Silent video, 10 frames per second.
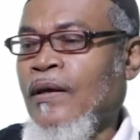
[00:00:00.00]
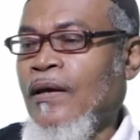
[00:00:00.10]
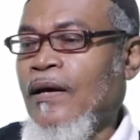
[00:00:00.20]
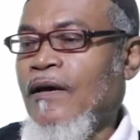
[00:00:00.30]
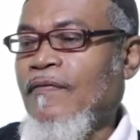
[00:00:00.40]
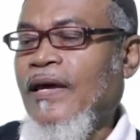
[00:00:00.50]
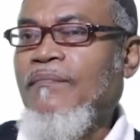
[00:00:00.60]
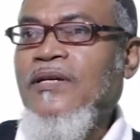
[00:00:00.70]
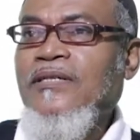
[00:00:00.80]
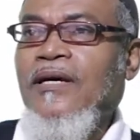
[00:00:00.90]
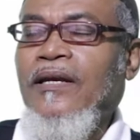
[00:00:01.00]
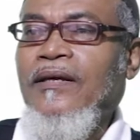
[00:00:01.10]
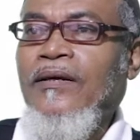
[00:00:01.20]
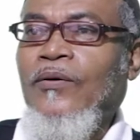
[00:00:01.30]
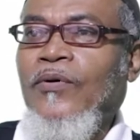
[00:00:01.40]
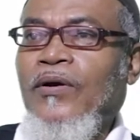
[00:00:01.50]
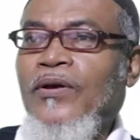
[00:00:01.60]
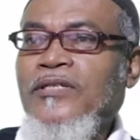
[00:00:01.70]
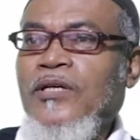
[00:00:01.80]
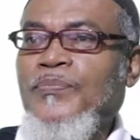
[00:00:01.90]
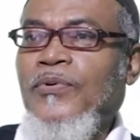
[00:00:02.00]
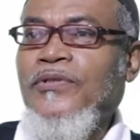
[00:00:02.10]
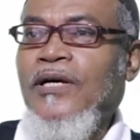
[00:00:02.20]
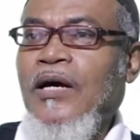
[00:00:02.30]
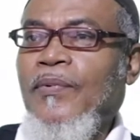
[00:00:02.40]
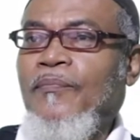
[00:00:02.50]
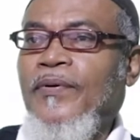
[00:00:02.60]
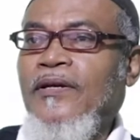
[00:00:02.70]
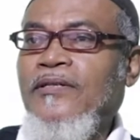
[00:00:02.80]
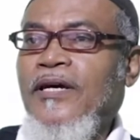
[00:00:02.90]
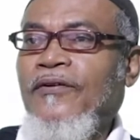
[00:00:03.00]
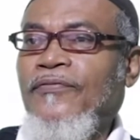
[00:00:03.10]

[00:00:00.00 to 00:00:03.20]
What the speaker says: And then basically we are just putting up a printf,